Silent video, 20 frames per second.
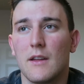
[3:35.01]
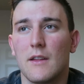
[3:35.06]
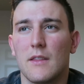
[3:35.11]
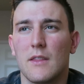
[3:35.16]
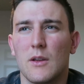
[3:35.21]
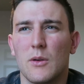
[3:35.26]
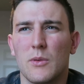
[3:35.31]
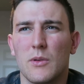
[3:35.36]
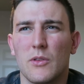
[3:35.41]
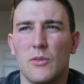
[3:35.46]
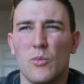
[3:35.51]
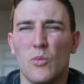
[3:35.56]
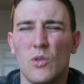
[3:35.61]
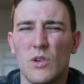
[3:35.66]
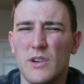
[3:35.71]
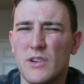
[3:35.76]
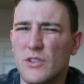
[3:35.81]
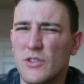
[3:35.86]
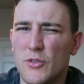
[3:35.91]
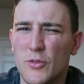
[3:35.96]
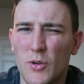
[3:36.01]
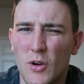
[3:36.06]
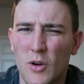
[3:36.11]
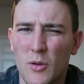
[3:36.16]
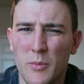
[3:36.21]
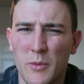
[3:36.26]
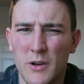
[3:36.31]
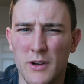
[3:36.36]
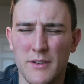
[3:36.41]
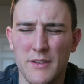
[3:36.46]
There was 1 or 2
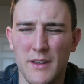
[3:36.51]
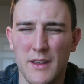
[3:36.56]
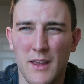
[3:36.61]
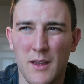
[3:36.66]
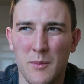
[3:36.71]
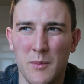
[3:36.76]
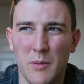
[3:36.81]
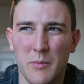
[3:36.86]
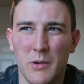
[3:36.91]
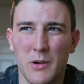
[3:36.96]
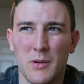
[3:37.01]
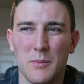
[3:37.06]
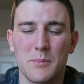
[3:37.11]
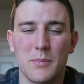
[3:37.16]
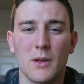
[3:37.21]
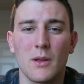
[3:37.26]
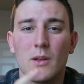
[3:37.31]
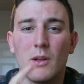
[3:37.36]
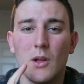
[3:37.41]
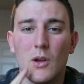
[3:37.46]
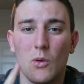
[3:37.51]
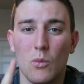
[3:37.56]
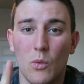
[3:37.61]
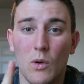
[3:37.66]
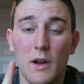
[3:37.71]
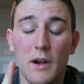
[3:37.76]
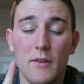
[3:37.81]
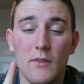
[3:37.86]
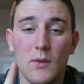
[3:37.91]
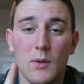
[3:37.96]
homeworks, I can't remember, but
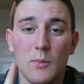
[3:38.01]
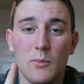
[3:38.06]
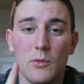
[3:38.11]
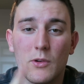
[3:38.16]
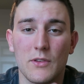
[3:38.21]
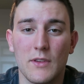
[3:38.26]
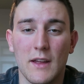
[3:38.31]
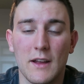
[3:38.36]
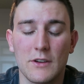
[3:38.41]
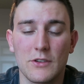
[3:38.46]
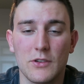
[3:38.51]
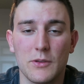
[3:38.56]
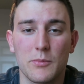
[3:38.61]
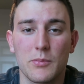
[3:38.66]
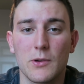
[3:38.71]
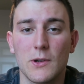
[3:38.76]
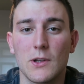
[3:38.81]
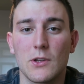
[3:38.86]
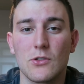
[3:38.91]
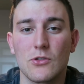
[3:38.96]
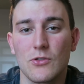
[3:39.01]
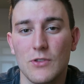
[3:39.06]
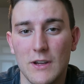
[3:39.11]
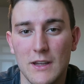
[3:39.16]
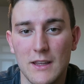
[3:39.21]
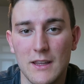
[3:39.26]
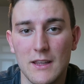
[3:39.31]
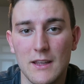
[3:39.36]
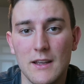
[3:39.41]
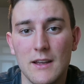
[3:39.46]
one of them was actually pretty
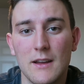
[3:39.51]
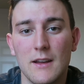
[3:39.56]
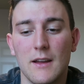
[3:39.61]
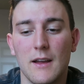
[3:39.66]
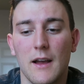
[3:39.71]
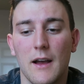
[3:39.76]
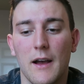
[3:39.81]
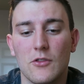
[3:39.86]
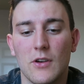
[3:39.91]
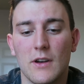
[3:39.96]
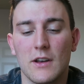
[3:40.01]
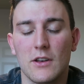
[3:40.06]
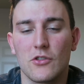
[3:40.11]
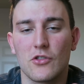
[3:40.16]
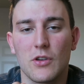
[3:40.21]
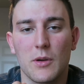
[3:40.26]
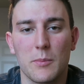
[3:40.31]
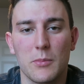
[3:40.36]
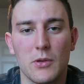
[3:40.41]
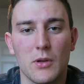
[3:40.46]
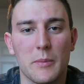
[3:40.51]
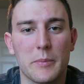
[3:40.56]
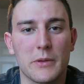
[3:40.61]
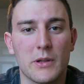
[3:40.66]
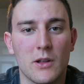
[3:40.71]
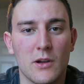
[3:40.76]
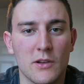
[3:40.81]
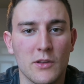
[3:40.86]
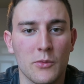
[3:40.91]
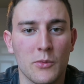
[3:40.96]
tricky. I tried to trip you up
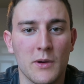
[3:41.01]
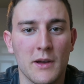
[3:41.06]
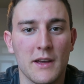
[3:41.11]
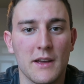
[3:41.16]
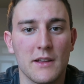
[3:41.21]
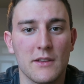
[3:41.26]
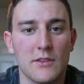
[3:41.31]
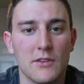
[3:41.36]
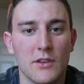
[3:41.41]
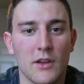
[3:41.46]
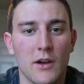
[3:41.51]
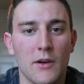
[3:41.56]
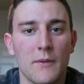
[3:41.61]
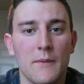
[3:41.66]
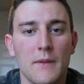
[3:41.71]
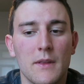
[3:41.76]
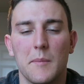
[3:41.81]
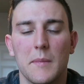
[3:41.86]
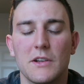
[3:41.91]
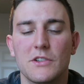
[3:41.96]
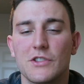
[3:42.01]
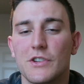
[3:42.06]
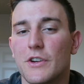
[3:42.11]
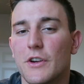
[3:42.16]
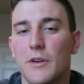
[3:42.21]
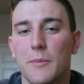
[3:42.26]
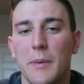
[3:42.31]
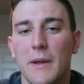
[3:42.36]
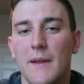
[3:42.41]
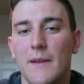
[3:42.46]
along the way, so make sure
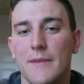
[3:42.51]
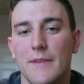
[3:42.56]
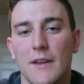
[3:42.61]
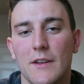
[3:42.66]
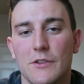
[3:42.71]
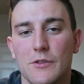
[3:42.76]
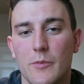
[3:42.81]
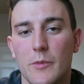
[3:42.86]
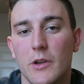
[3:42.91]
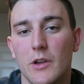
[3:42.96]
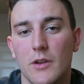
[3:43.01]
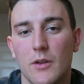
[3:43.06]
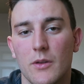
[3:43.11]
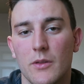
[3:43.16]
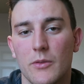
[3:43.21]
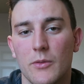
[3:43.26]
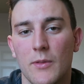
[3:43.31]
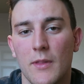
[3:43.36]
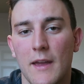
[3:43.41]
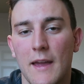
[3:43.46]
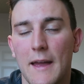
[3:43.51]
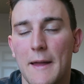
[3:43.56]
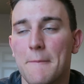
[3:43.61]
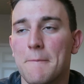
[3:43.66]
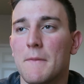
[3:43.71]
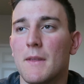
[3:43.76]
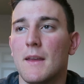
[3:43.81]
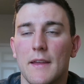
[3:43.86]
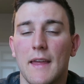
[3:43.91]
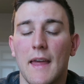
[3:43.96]
you're paying attention when you go through
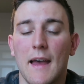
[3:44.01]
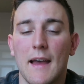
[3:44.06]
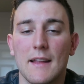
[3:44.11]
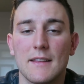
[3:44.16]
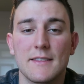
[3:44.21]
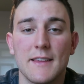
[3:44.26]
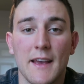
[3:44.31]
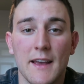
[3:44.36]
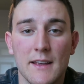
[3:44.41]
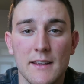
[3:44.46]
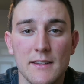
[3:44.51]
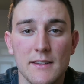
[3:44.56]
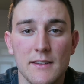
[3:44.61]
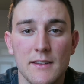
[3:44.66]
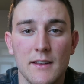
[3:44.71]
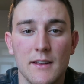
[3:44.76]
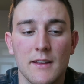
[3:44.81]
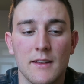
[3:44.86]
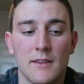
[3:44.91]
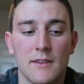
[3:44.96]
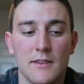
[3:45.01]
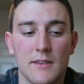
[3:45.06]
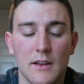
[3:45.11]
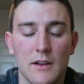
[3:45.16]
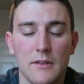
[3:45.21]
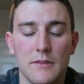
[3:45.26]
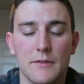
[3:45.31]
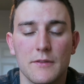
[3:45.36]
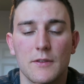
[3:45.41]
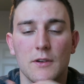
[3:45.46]
that. The CAD test
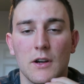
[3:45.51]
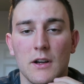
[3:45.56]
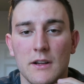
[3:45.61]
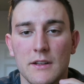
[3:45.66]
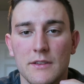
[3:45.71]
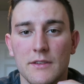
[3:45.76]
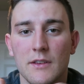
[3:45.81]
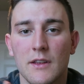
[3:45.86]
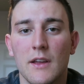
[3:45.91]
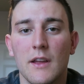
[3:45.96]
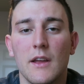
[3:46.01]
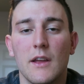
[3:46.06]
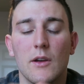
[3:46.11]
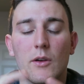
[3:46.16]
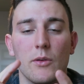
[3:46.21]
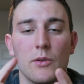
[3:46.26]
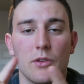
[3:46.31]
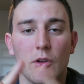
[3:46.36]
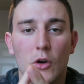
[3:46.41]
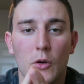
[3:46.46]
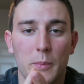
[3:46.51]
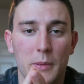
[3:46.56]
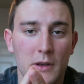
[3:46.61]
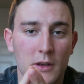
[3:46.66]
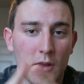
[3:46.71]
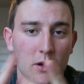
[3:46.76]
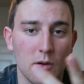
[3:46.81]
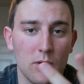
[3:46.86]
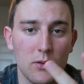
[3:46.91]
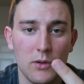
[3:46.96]
itself, for us, it was open
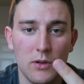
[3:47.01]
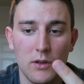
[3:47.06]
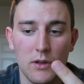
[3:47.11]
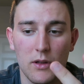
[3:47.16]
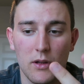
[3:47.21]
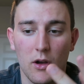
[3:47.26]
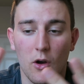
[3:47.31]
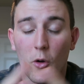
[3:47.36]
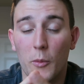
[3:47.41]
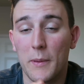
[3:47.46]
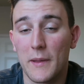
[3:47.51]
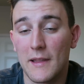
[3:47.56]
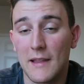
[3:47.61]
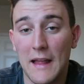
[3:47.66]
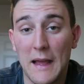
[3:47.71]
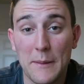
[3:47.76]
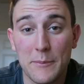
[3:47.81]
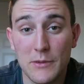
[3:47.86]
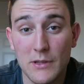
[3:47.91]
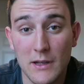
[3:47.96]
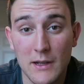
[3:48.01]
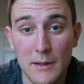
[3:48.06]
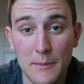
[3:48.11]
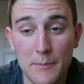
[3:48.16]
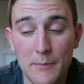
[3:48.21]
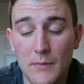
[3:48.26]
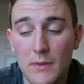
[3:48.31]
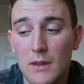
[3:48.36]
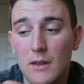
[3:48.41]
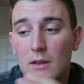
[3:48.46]
note, open
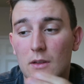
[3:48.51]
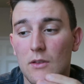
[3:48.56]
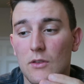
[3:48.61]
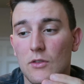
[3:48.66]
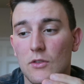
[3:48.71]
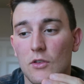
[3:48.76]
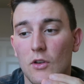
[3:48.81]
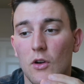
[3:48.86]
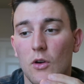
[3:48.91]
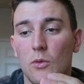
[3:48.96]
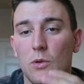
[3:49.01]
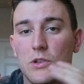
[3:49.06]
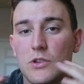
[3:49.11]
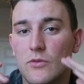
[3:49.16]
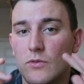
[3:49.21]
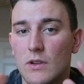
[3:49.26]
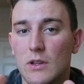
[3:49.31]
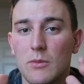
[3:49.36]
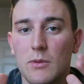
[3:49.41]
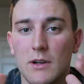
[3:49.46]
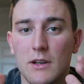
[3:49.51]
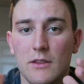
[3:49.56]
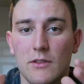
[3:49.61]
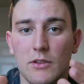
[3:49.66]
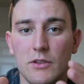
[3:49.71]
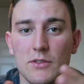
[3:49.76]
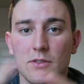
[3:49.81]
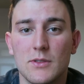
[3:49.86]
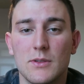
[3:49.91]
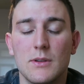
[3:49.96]
laptop. So what you really want to
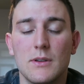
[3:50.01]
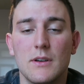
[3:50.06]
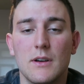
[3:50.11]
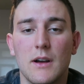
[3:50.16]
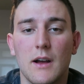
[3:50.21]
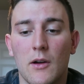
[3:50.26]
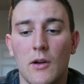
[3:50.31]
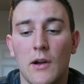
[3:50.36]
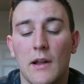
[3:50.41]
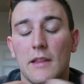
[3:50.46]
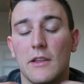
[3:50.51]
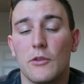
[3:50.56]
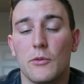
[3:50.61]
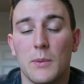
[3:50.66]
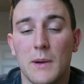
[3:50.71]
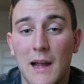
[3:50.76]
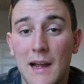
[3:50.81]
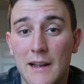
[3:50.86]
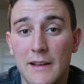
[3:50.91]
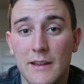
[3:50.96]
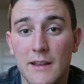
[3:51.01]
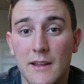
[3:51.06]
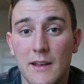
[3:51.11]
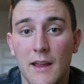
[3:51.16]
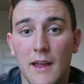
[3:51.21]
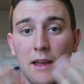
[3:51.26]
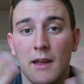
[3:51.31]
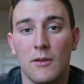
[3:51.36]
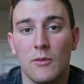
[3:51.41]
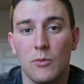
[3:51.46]
do, or at least what I did
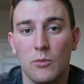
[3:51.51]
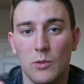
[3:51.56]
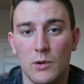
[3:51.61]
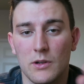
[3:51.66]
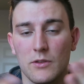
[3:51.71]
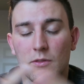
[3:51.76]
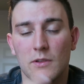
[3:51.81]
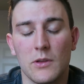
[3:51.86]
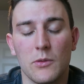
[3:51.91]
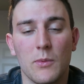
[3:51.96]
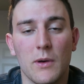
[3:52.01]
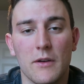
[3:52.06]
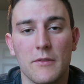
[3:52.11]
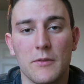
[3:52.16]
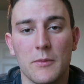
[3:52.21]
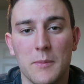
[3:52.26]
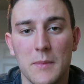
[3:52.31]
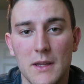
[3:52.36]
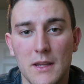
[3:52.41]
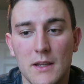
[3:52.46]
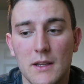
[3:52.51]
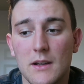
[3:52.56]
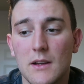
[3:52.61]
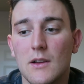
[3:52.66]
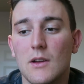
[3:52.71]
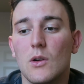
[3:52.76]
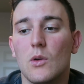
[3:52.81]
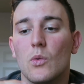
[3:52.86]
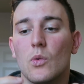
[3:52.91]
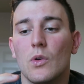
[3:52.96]
and worked really well for me,
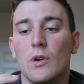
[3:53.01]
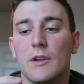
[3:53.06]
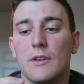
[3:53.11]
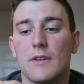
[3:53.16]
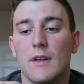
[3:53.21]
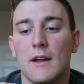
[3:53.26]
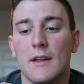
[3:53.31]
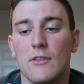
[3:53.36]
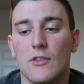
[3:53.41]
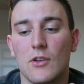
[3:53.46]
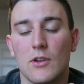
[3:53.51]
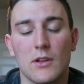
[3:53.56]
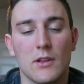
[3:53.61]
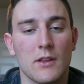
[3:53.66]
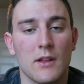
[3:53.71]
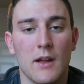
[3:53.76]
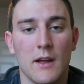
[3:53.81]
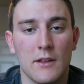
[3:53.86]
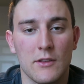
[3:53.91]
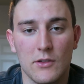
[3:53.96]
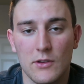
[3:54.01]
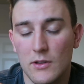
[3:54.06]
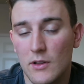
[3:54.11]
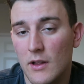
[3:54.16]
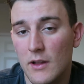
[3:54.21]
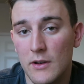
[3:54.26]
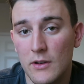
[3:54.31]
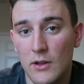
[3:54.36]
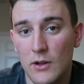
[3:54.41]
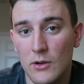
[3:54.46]
was I took a
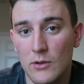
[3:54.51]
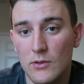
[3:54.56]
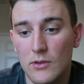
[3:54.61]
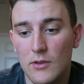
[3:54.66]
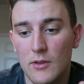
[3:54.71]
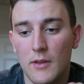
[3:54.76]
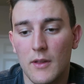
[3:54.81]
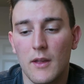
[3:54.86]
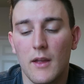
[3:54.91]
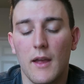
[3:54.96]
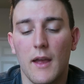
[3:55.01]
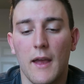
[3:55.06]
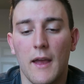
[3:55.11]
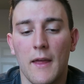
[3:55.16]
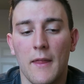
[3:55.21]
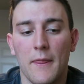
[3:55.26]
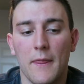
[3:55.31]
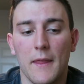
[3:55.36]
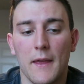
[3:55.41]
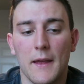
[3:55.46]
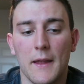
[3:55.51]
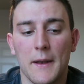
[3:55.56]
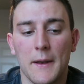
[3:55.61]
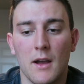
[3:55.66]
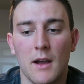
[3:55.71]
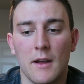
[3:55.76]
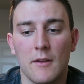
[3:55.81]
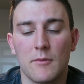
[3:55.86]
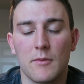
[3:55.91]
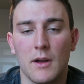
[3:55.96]
lot of notes, and then
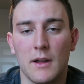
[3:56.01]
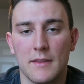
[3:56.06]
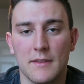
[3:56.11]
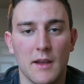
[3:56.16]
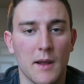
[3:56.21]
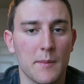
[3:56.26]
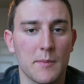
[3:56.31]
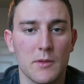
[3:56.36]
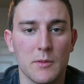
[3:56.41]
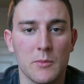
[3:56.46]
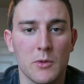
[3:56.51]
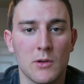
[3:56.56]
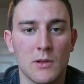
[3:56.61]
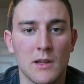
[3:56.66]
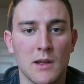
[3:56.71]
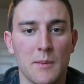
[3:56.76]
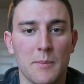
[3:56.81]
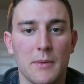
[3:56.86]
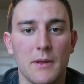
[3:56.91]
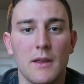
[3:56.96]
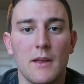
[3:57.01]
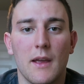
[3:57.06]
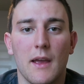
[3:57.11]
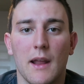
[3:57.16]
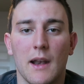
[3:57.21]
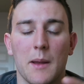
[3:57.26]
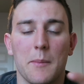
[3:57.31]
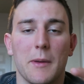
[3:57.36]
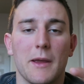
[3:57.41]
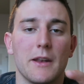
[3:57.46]
I typed them all up
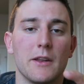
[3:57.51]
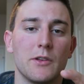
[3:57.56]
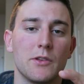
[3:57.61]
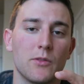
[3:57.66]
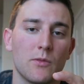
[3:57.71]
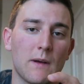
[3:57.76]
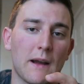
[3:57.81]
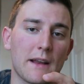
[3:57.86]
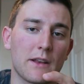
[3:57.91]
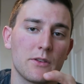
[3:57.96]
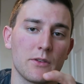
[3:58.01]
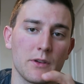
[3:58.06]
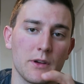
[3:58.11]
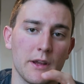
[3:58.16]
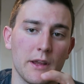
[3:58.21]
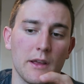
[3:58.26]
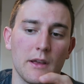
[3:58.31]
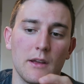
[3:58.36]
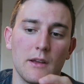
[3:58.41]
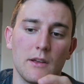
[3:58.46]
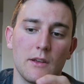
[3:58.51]
and I made a directory.